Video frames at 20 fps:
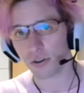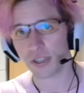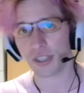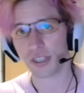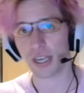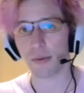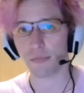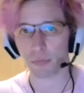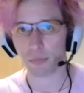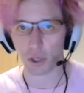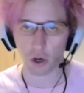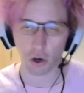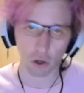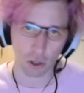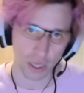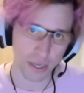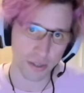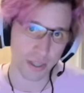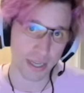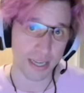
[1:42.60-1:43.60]
as some
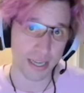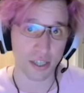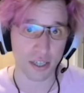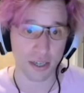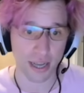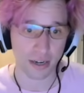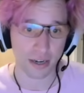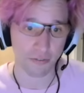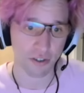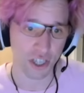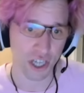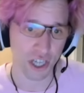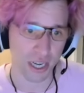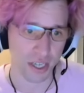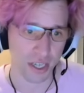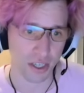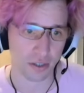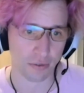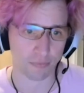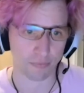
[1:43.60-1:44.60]
call it, the Internet of
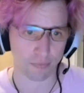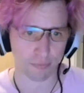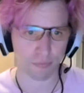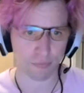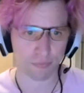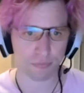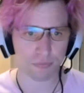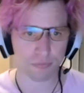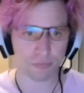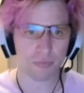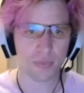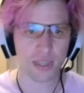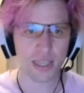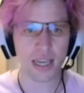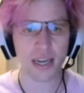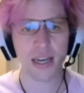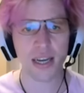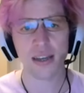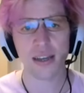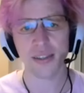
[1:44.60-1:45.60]
Shit.
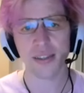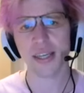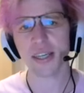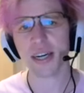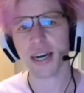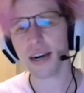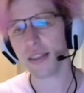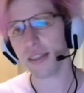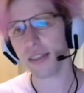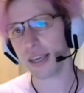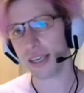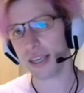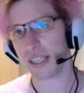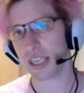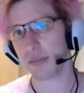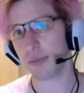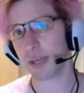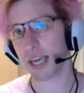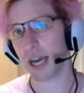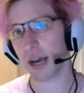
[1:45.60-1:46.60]
The Internet of Things
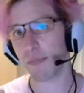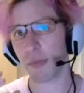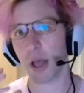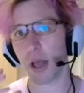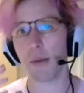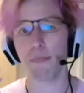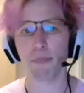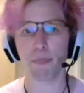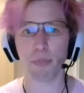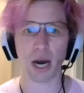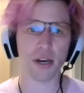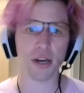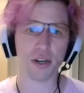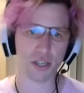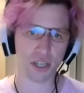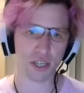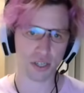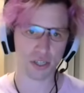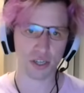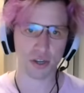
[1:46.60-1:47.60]
has become
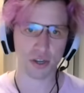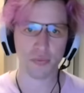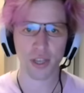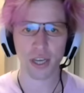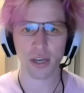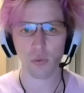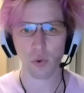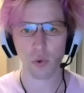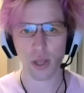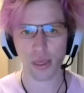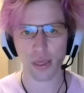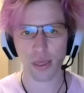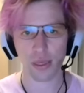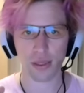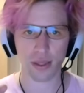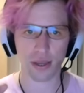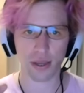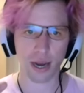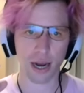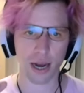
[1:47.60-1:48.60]
abundant
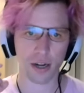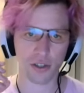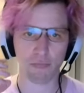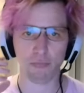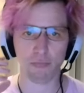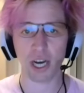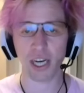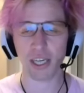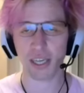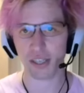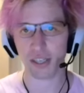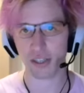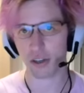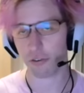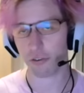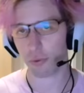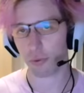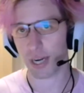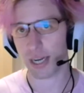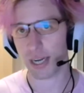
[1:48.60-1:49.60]
with buggy
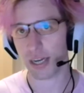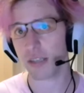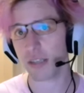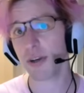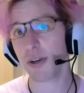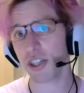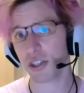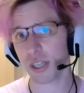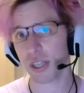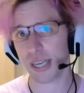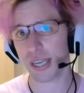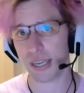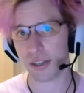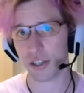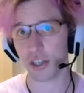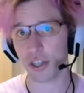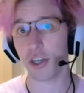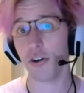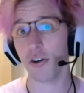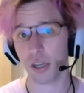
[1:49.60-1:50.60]
software, especially
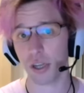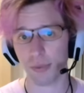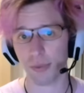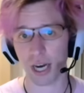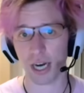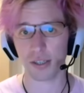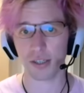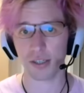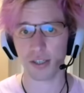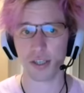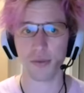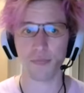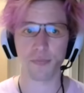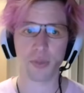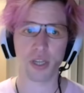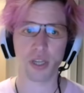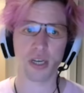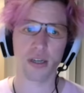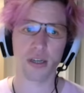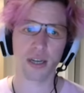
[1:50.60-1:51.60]
security bugs.
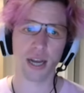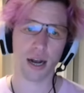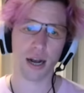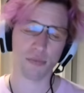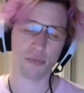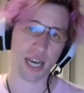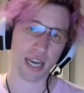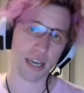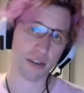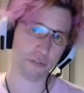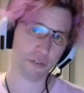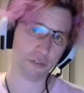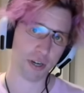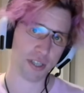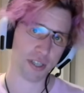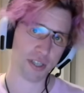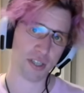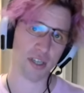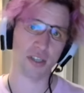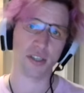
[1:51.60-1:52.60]
Take, for
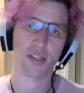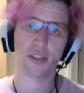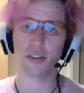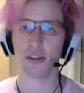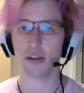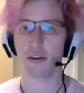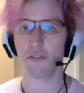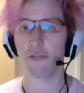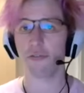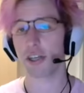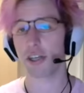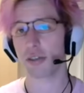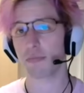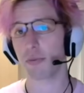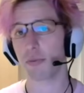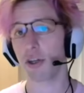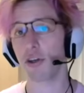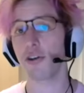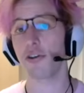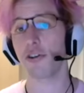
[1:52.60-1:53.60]
instance, the first
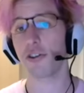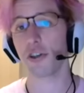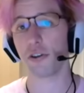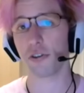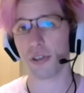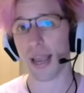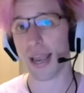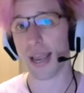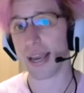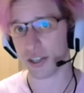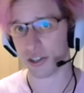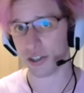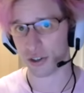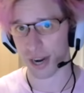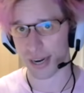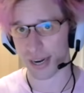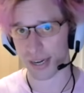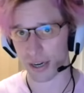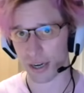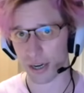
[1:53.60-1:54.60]
Bluetooth hair
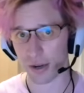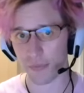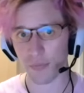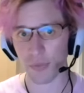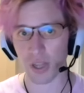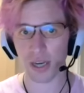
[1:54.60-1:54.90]
straightener,